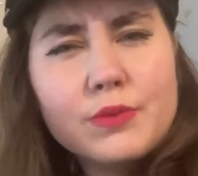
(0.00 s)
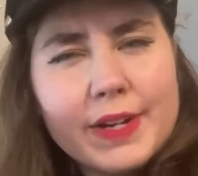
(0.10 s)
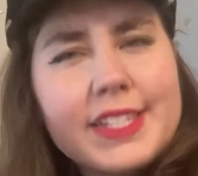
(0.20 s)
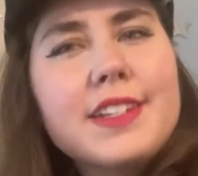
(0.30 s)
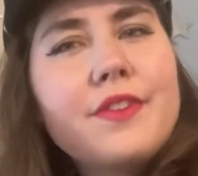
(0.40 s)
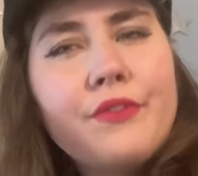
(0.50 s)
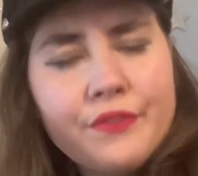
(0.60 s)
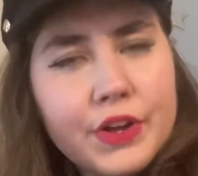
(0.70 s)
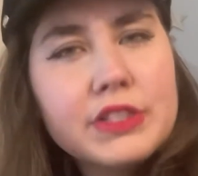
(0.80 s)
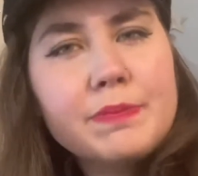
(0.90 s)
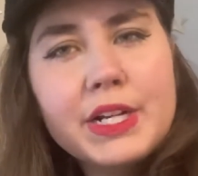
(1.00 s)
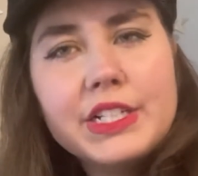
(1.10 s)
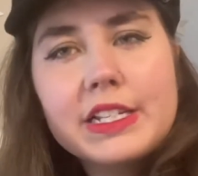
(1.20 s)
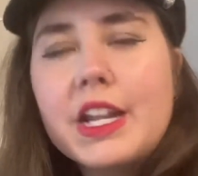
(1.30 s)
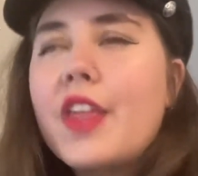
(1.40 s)
written in first
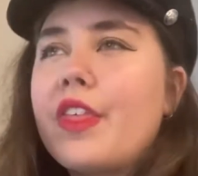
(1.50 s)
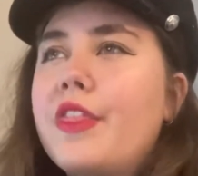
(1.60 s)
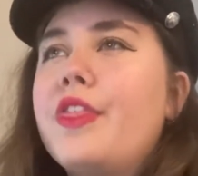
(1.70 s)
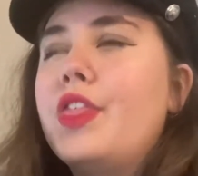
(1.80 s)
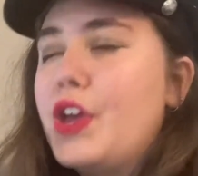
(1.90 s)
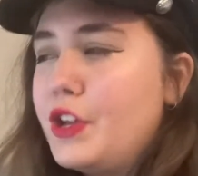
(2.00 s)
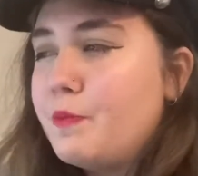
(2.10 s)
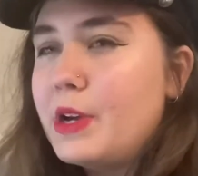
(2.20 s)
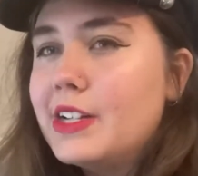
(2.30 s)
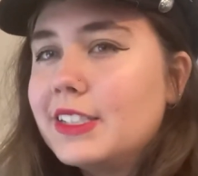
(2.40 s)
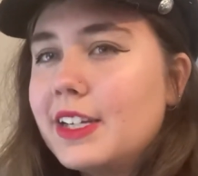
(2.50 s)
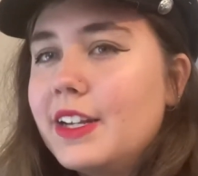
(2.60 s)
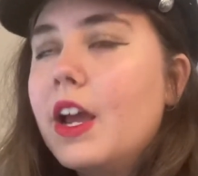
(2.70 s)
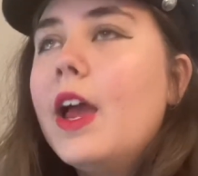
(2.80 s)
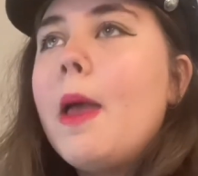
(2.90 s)
person than third person.